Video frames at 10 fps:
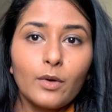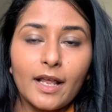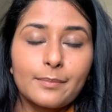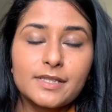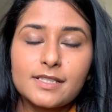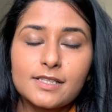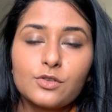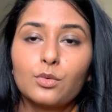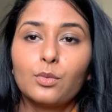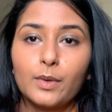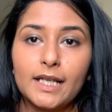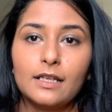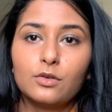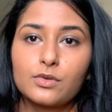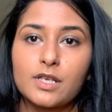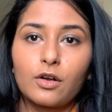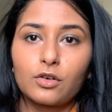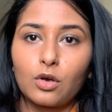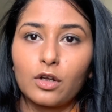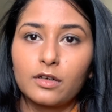happens is you will lose out
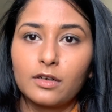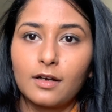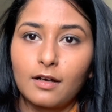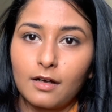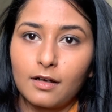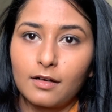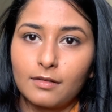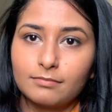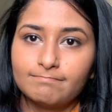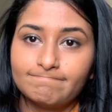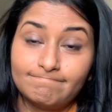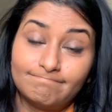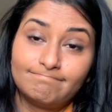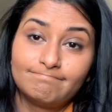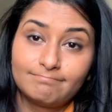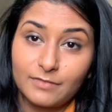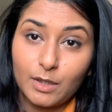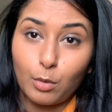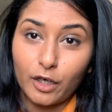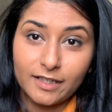on the
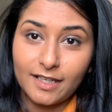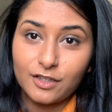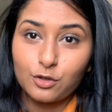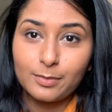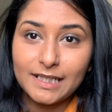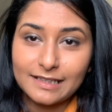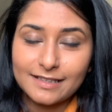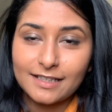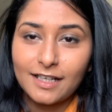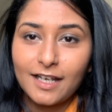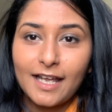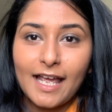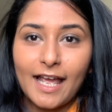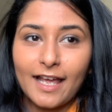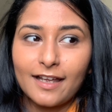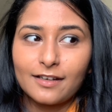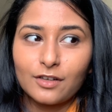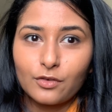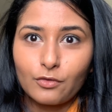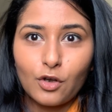body that you built, and
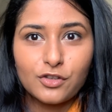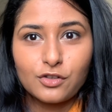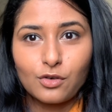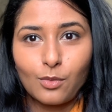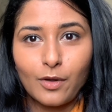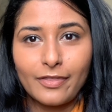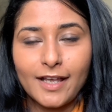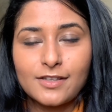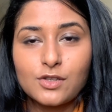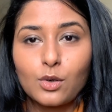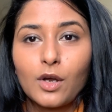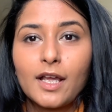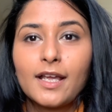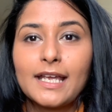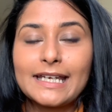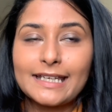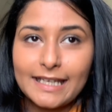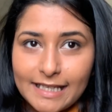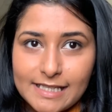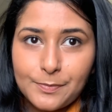of course you don't want that. So it
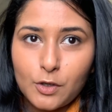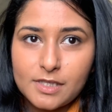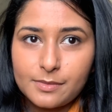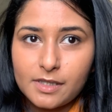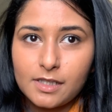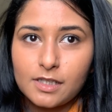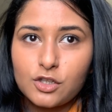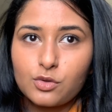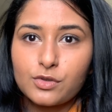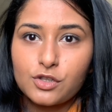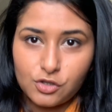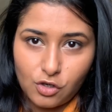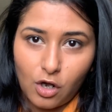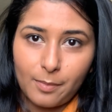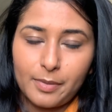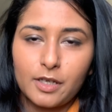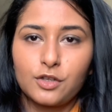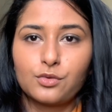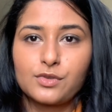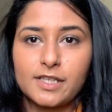is possible to stop
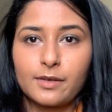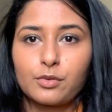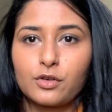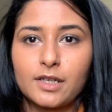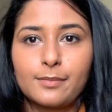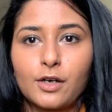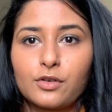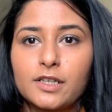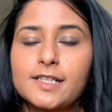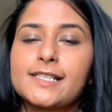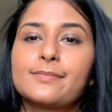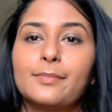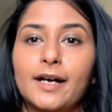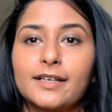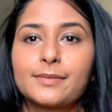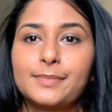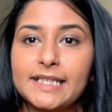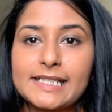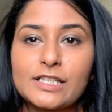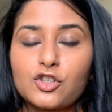using protein powders, but
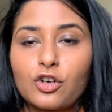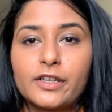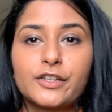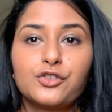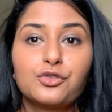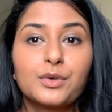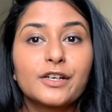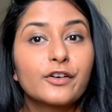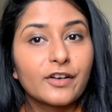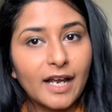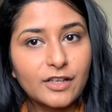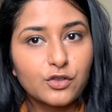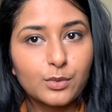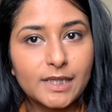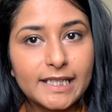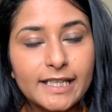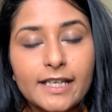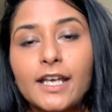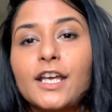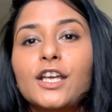please ensure that you do it gradually.
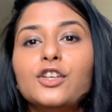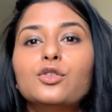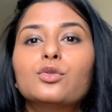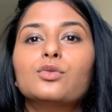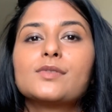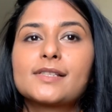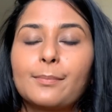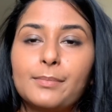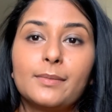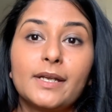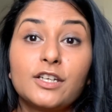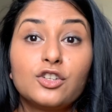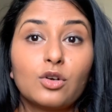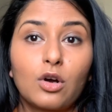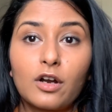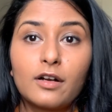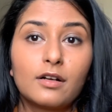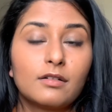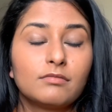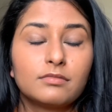You supplement
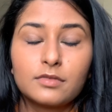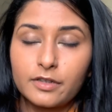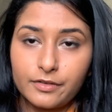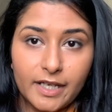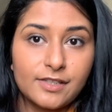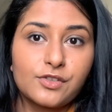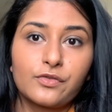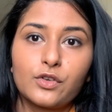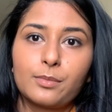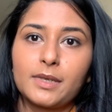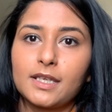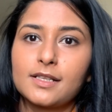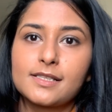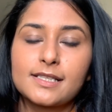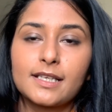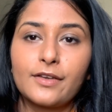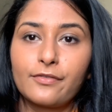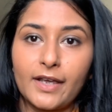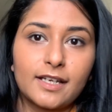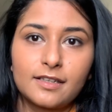the rest of your meals
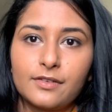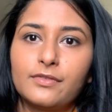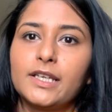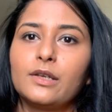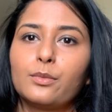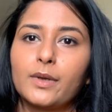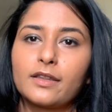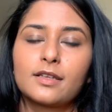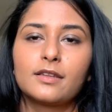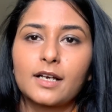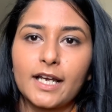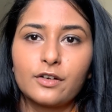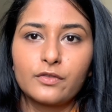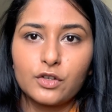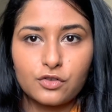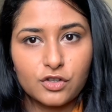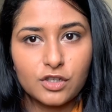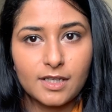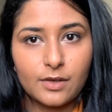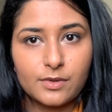effectively with the kind of
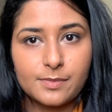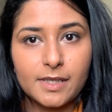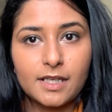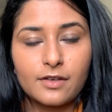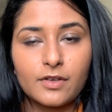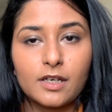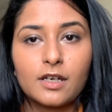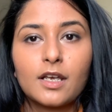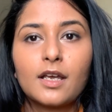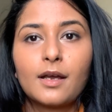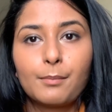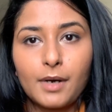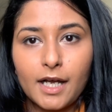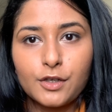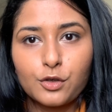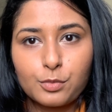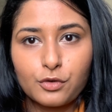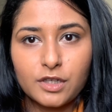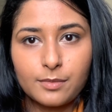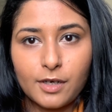nutrition that was being given by your
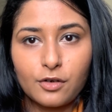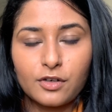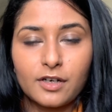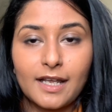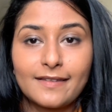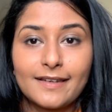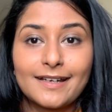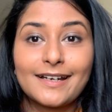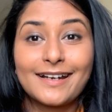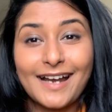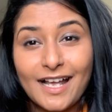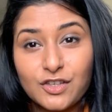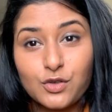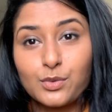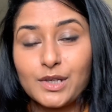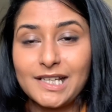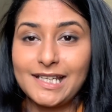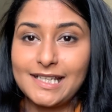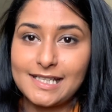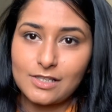protein powder, and then
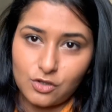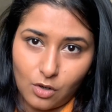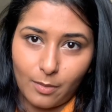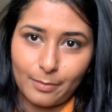gradually stop.